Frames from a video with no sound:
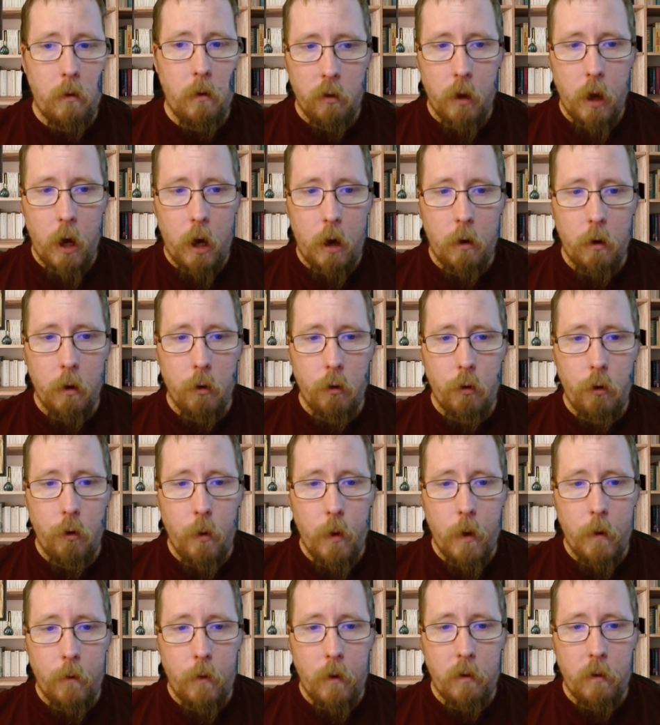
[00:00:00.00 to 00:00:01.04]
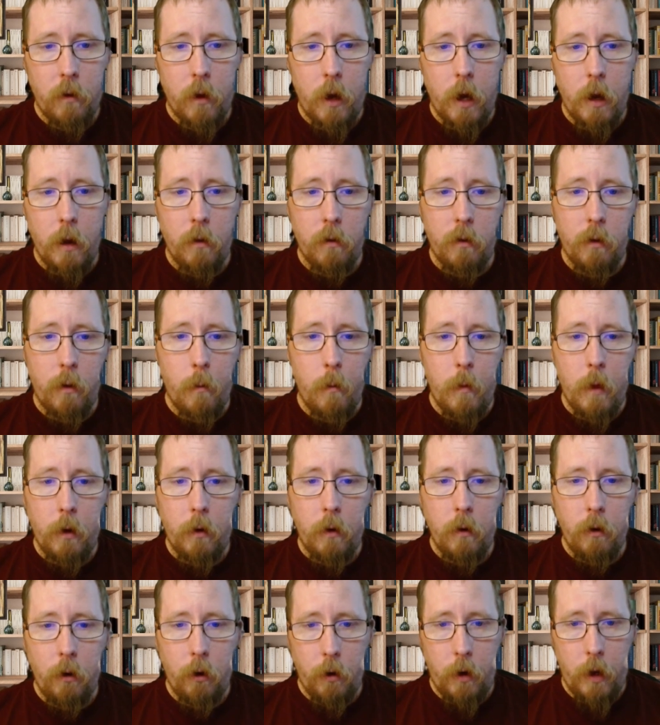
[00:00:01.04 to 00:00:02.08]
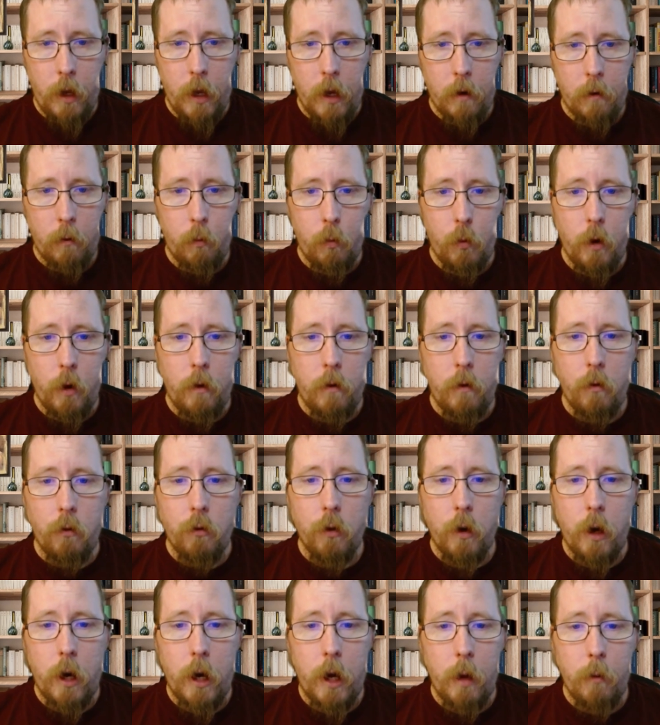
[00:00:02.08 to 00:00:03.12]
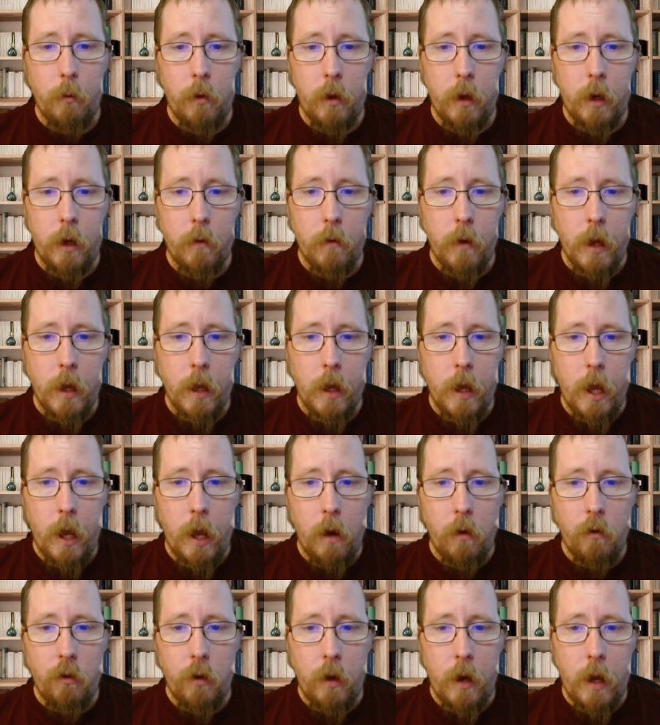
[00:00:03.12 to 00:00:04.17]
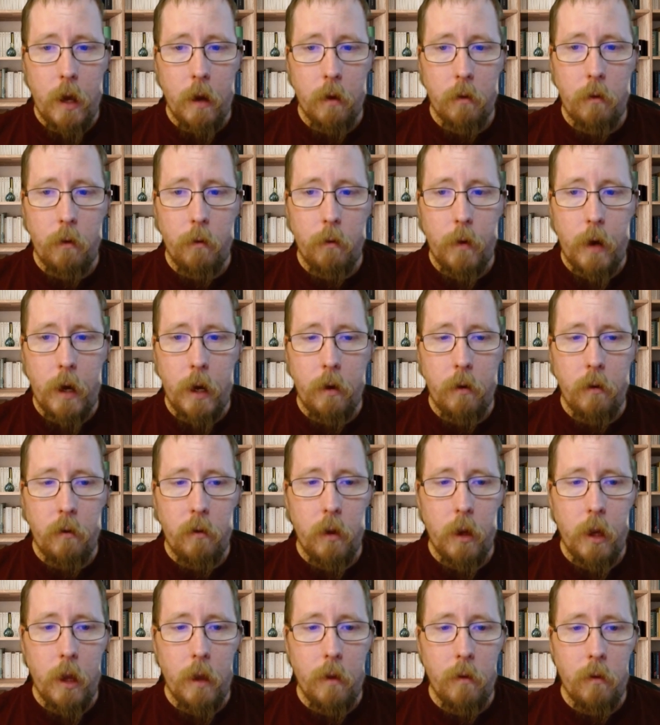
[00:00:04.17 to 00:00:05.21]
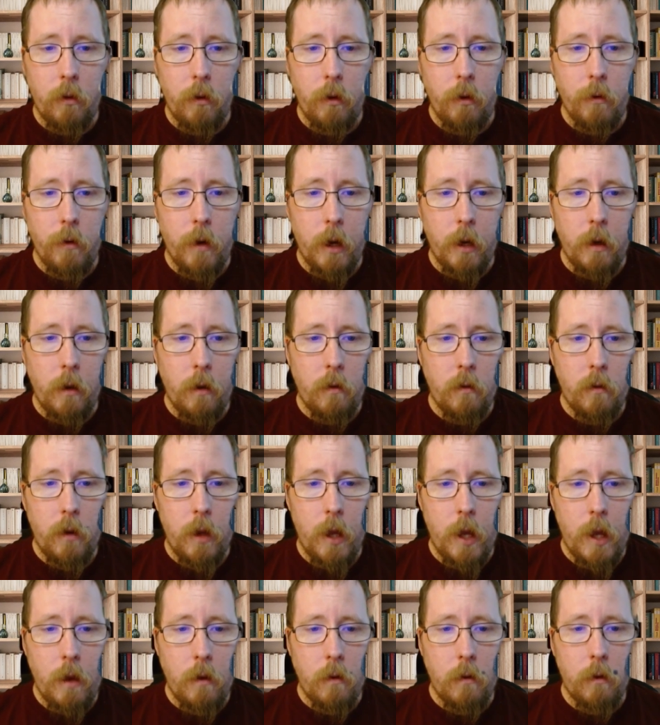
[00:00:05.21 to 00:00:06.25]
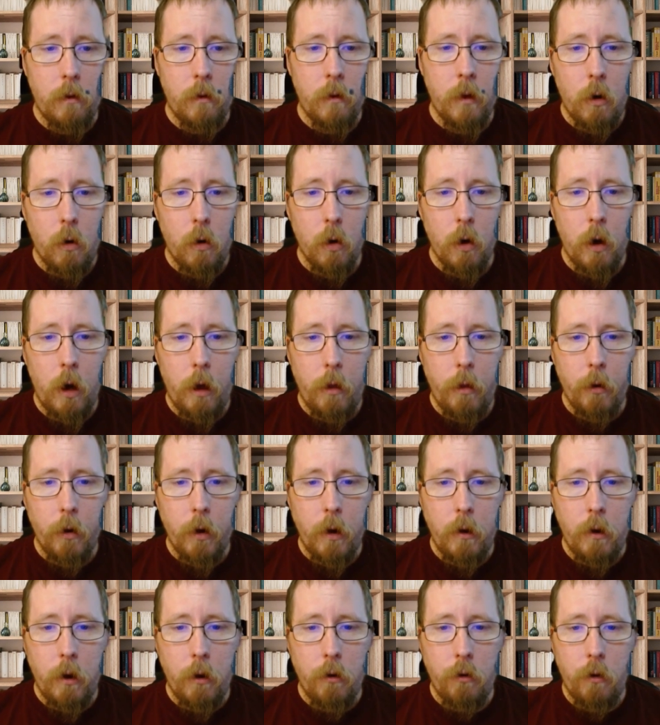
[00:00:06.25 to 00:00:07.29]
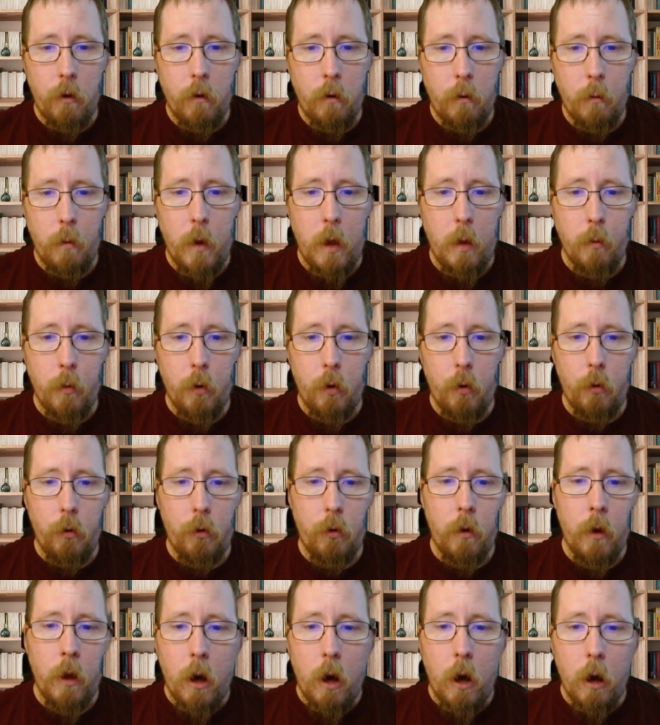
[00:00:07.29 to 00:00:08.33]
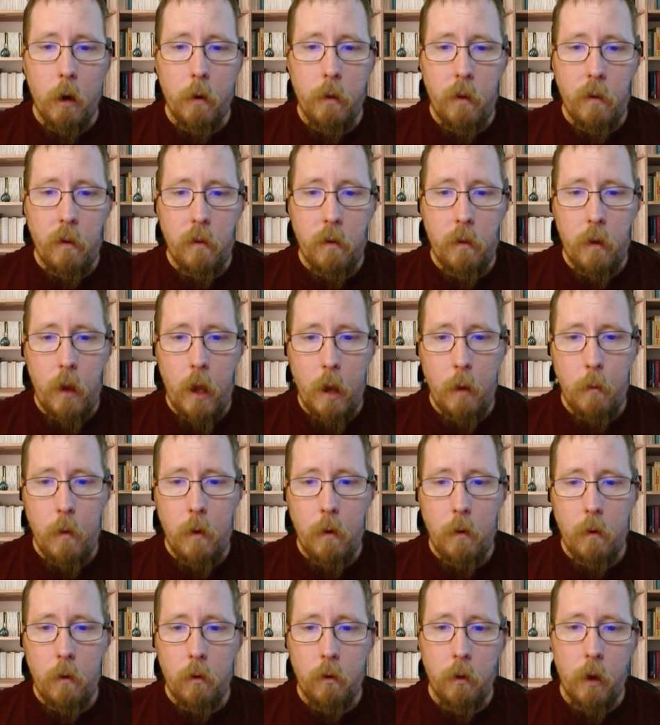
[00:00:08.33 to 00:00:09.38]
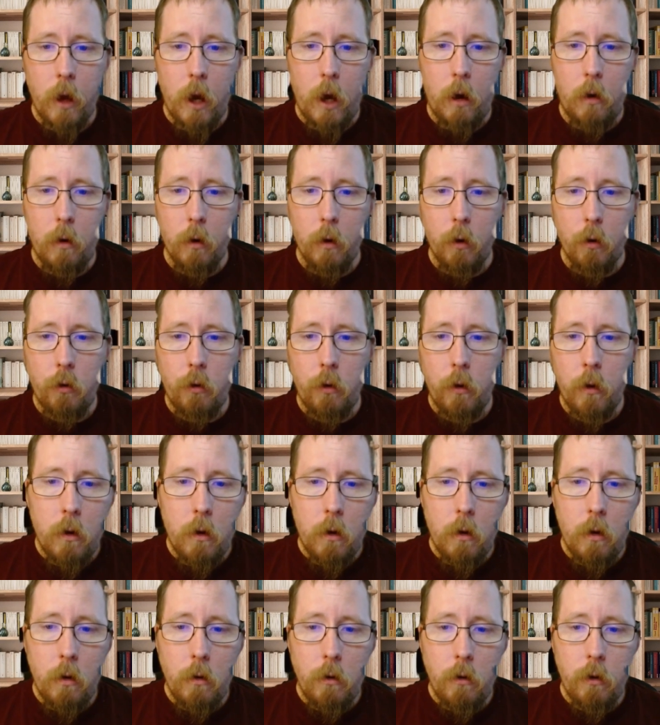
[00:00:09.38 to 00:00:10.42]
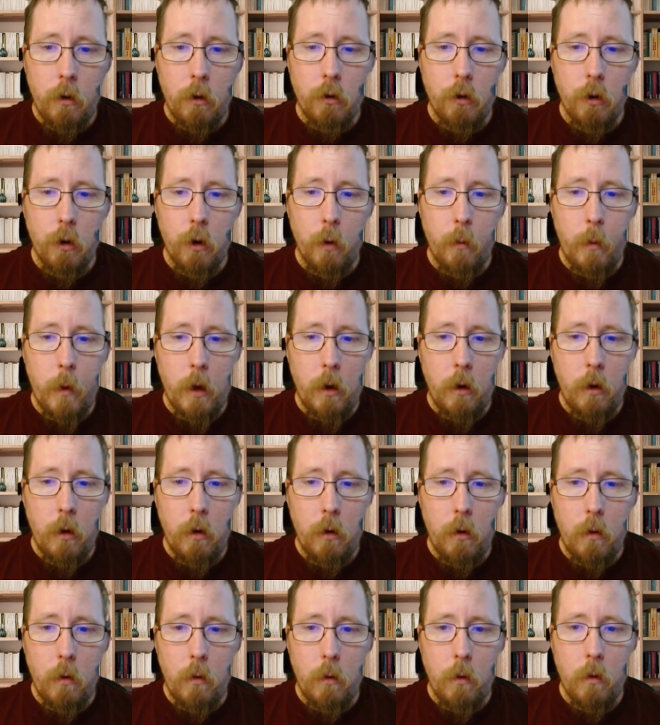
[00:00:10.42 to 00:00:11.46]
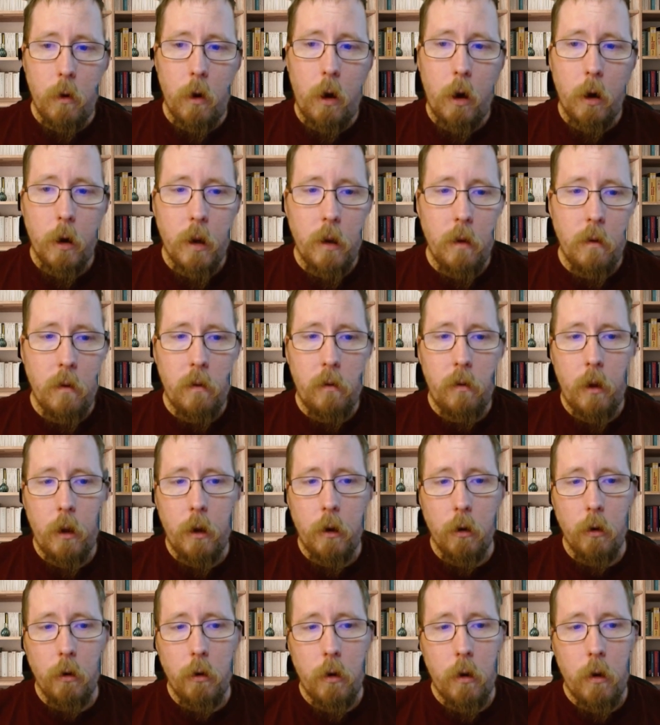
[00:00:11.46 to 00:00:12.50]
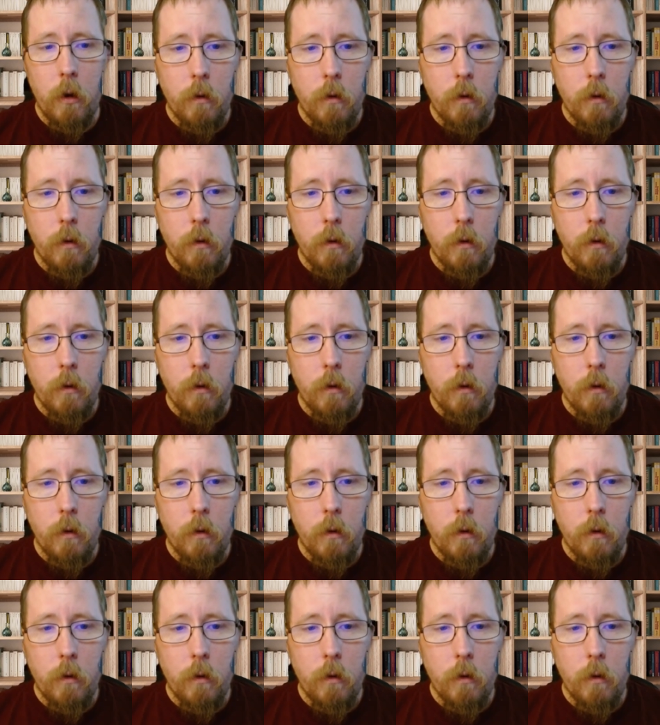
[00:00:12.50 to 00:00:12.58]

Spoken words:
Scholars who emphasize the military exploits of tribes that have engaged in acts of violence against the United States or other indigenous peoples are the same scholars who determine who are considered